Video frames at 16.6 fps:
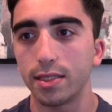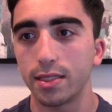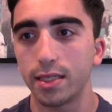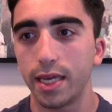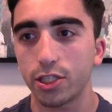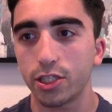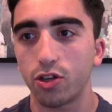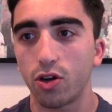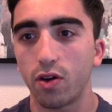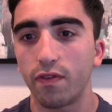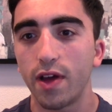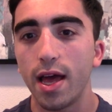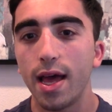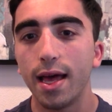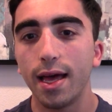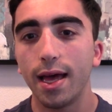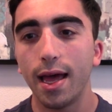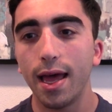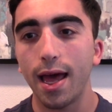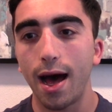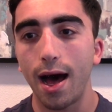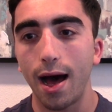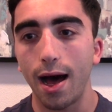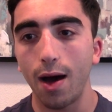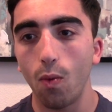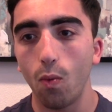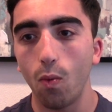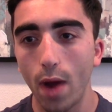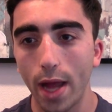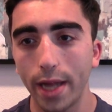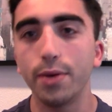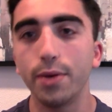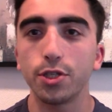kick serve
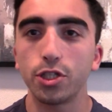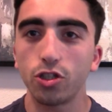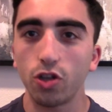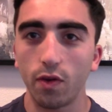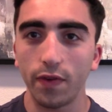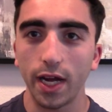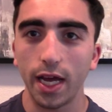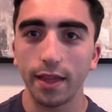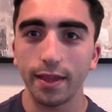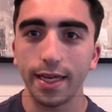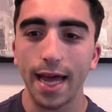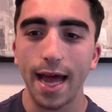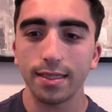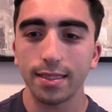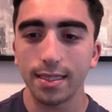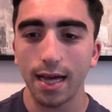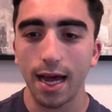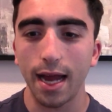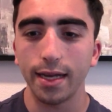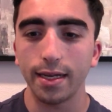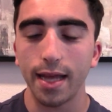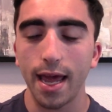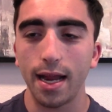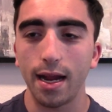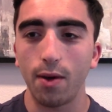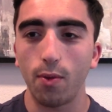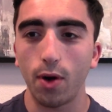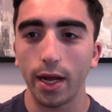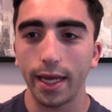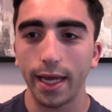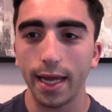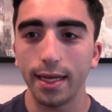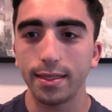when he was serving on the ad side. And I want to
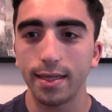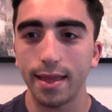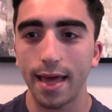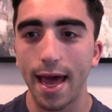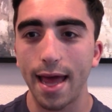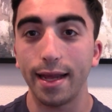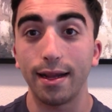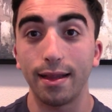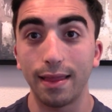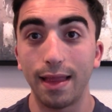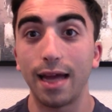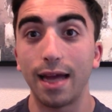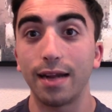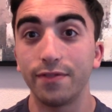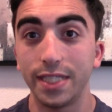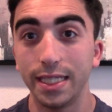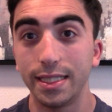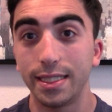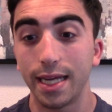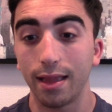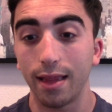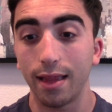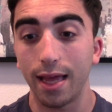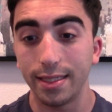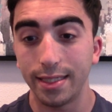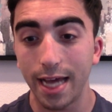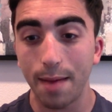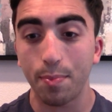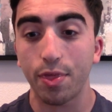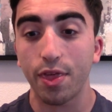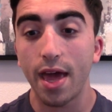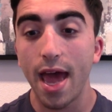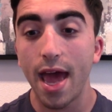get into that in a lot of detail and
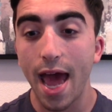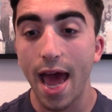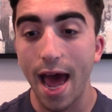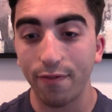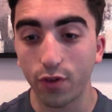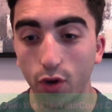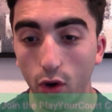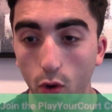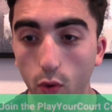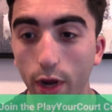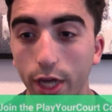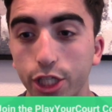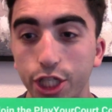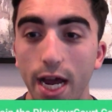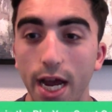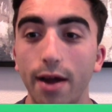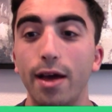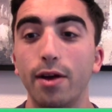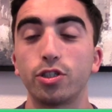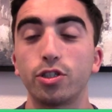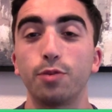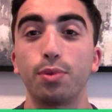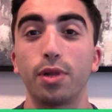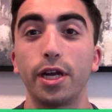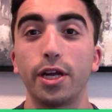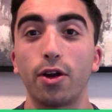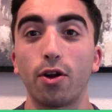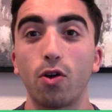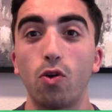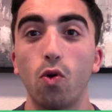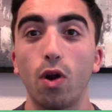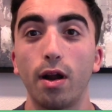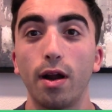depth after a quick shout out to
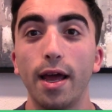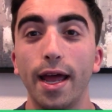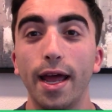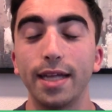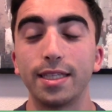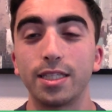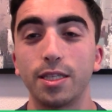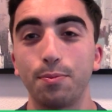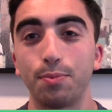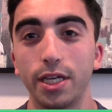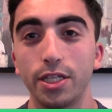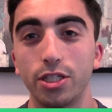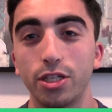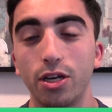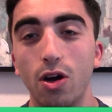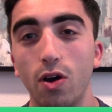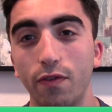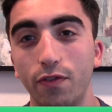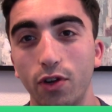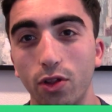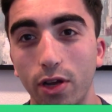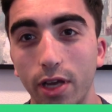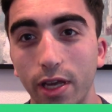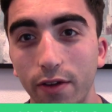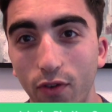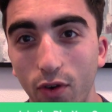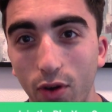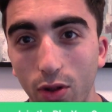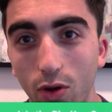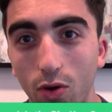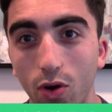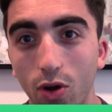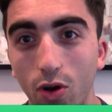PlayYourCourt. It's the place to go if you're looking for a
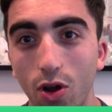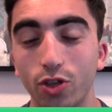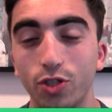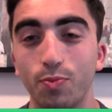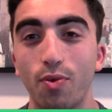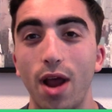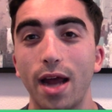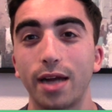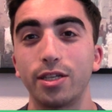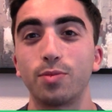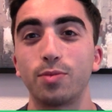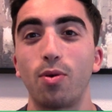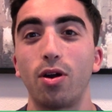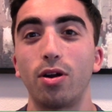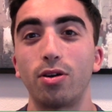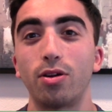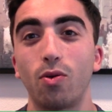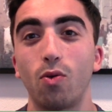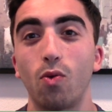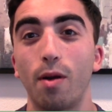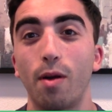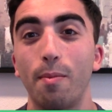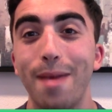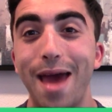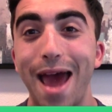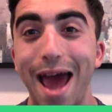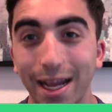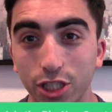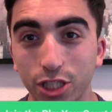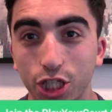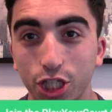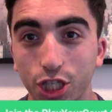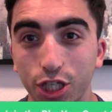local coach, practice partner, or
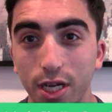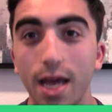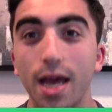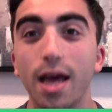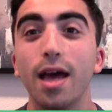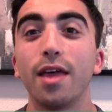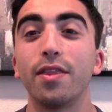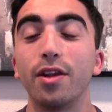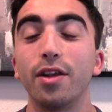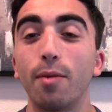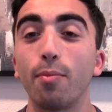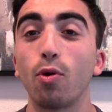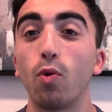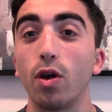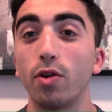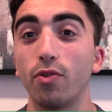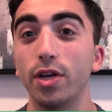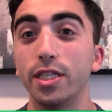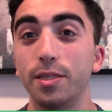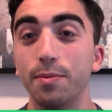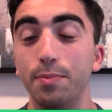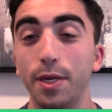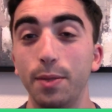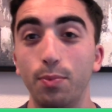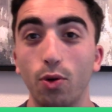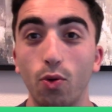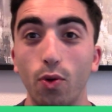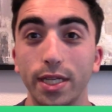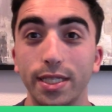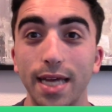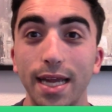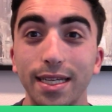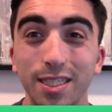match. The number one reason people quit
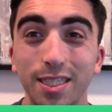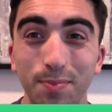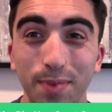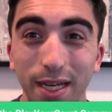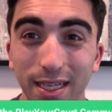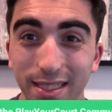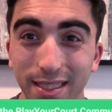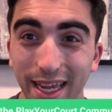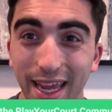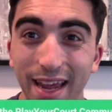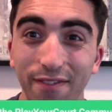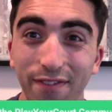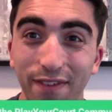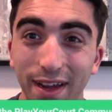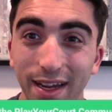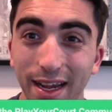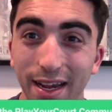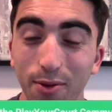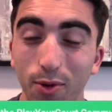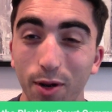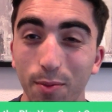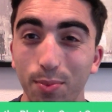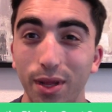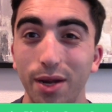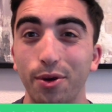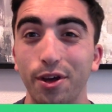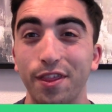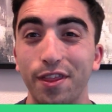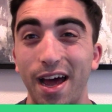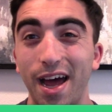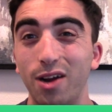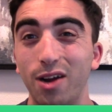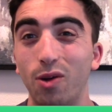tennis is because they can't find anyone to play with.
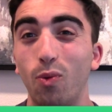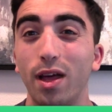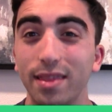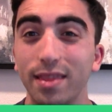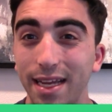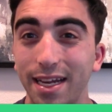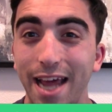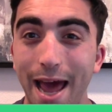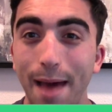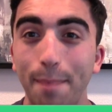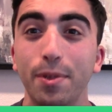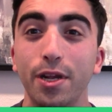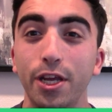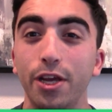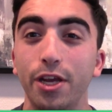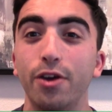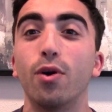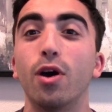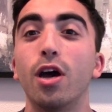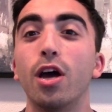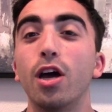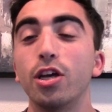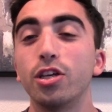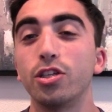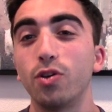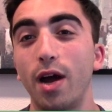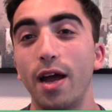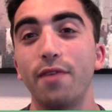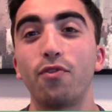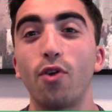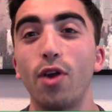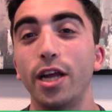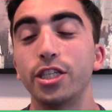I don't want that to happen to you. So I've
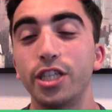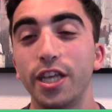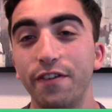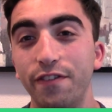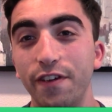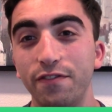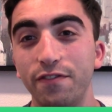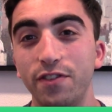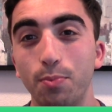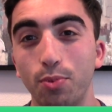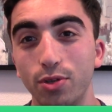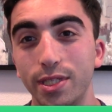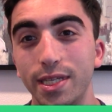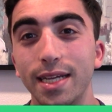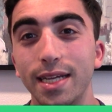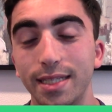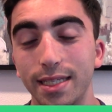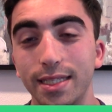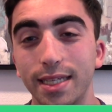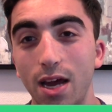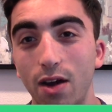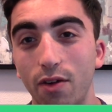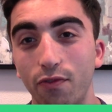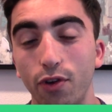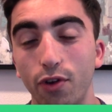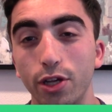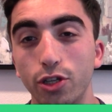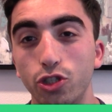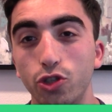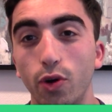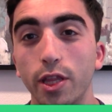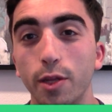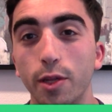arranged a 50% discount for you to
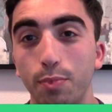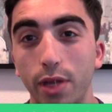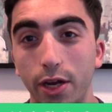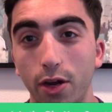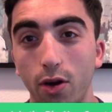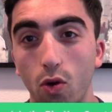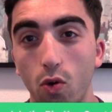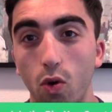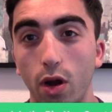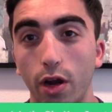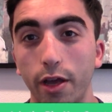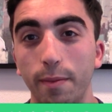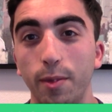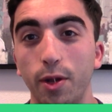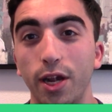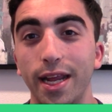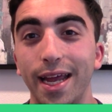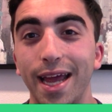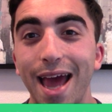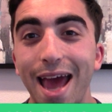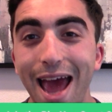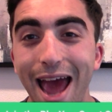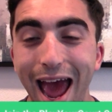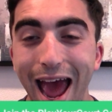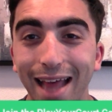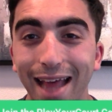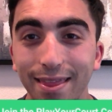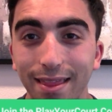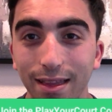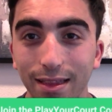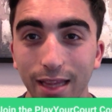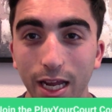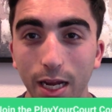join the PlayYourCourt community at the
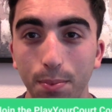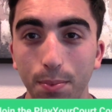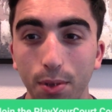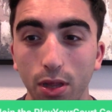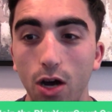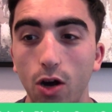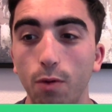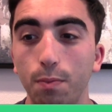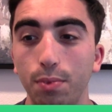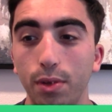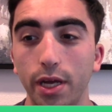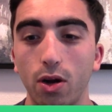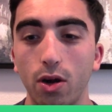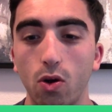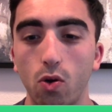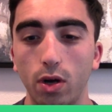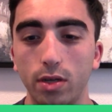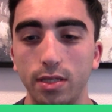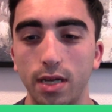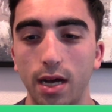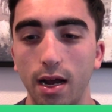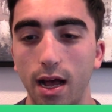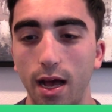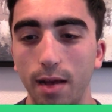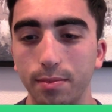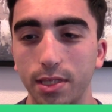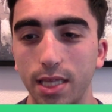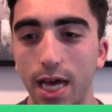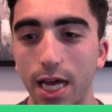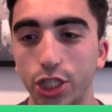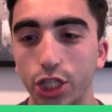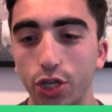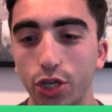link below,
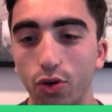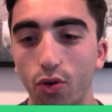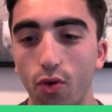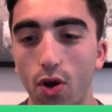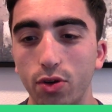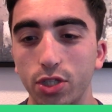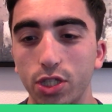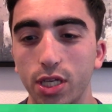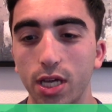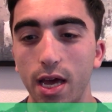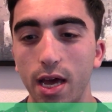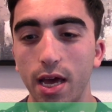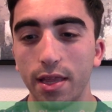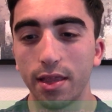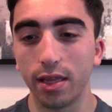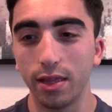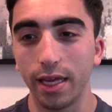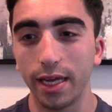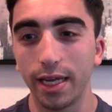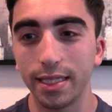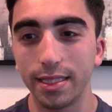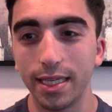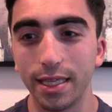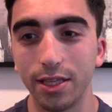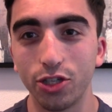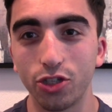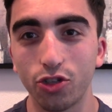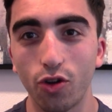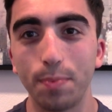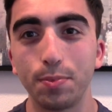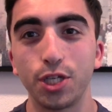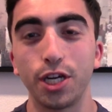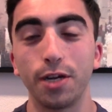playyourcourt.com/Gill Gross. The link is in the
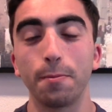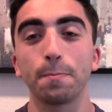description.